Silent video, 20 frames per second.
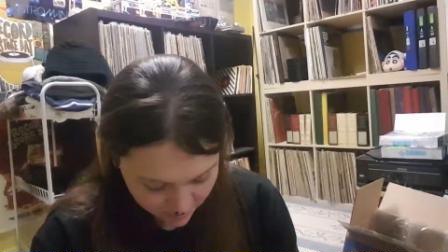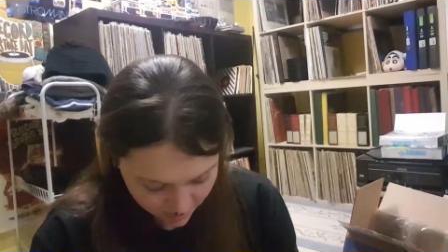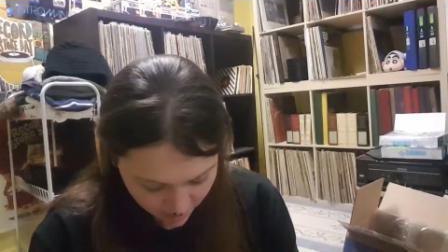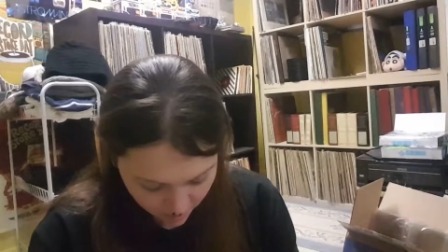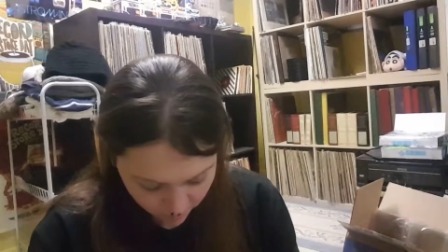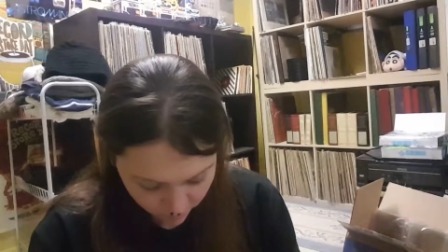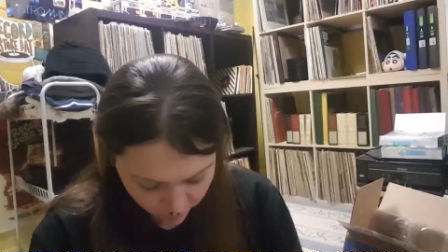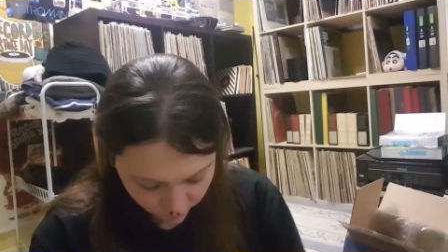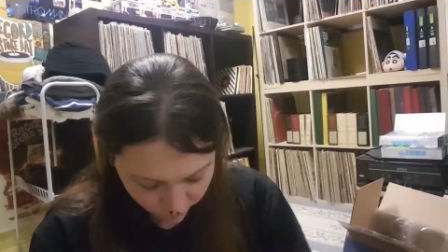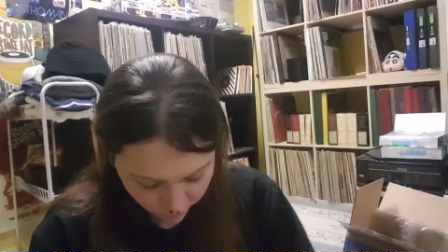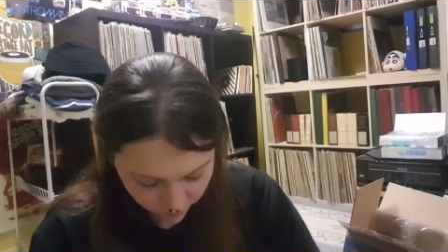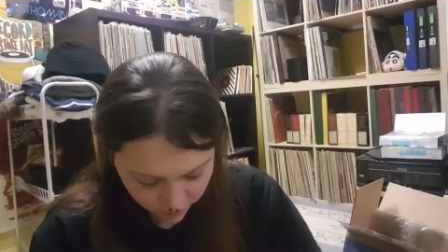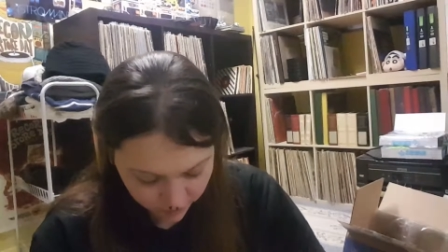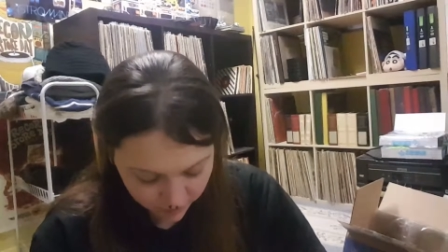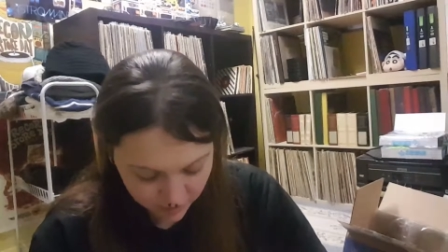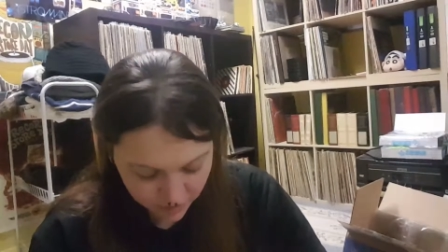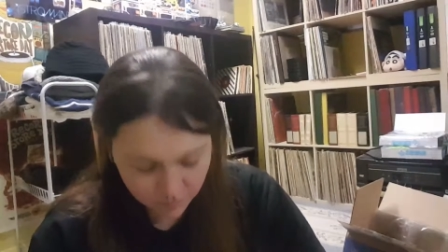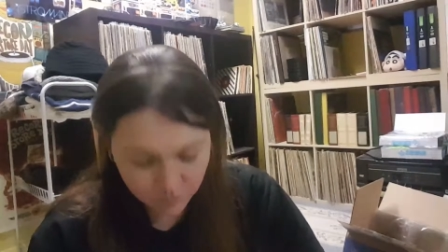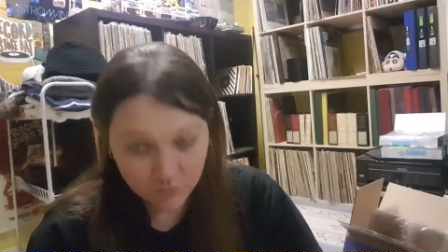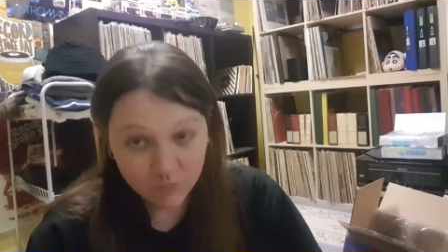Now I'm
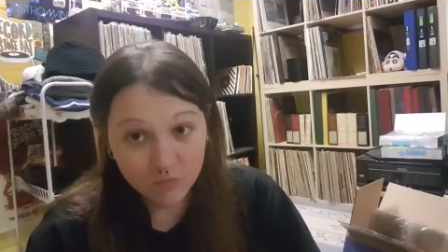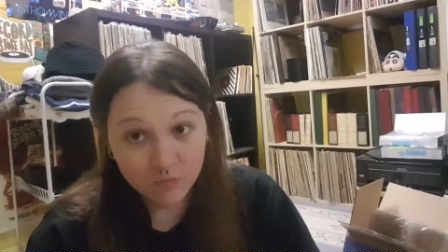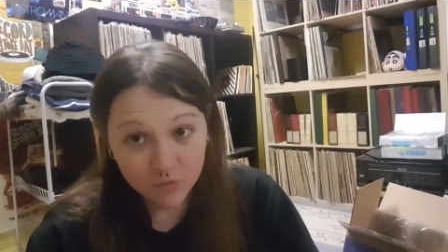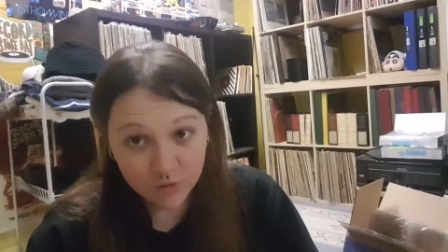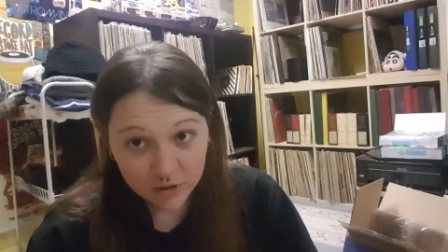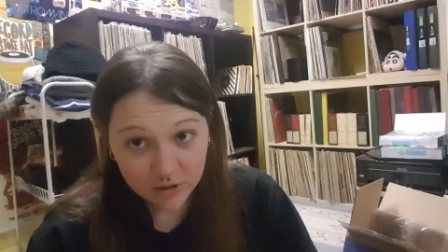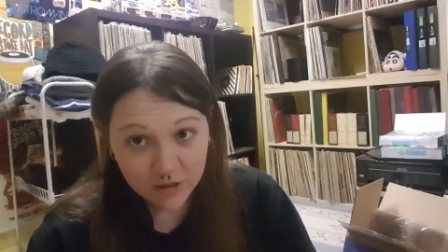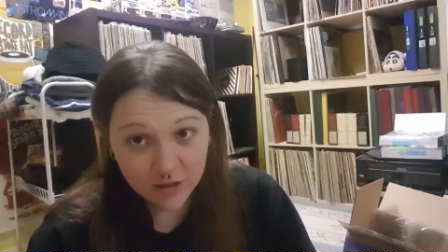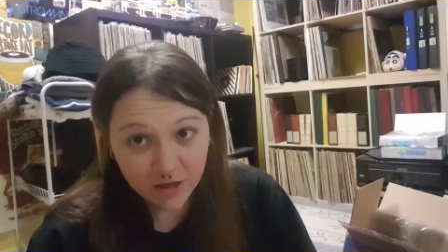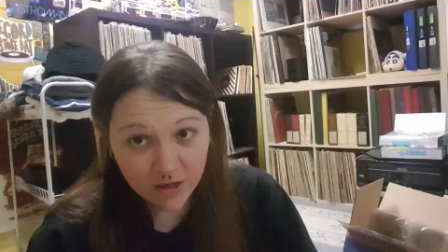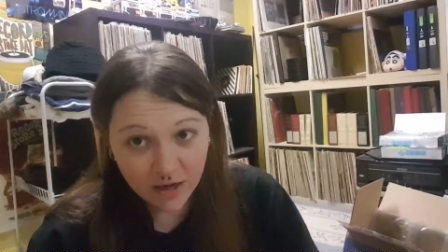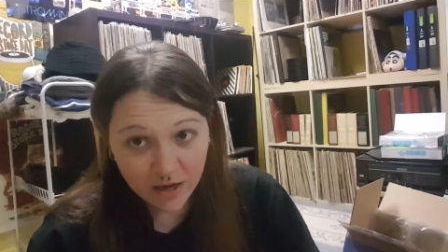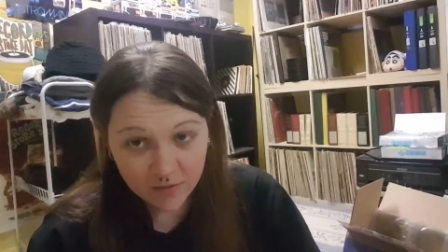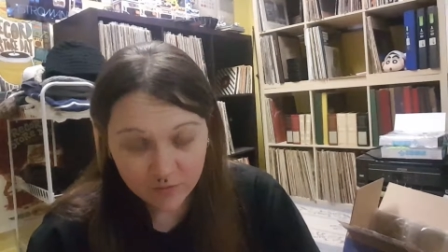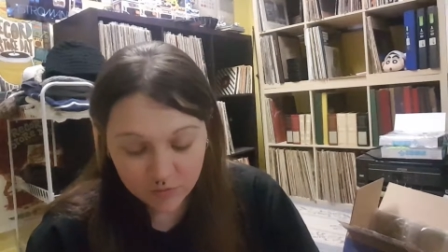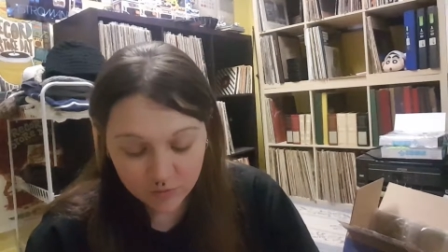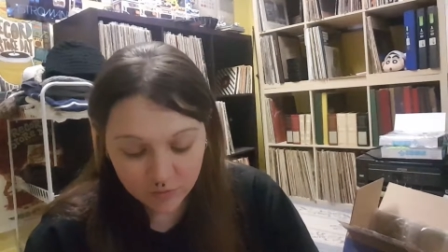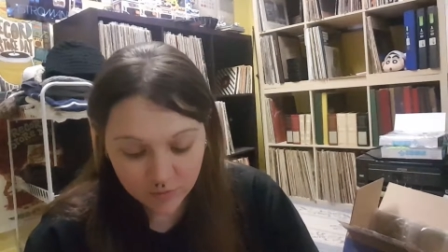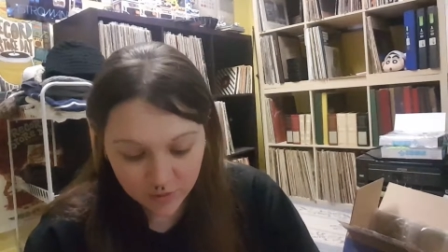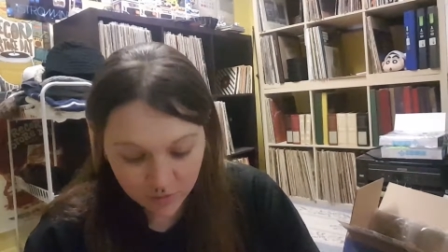really, really going to have to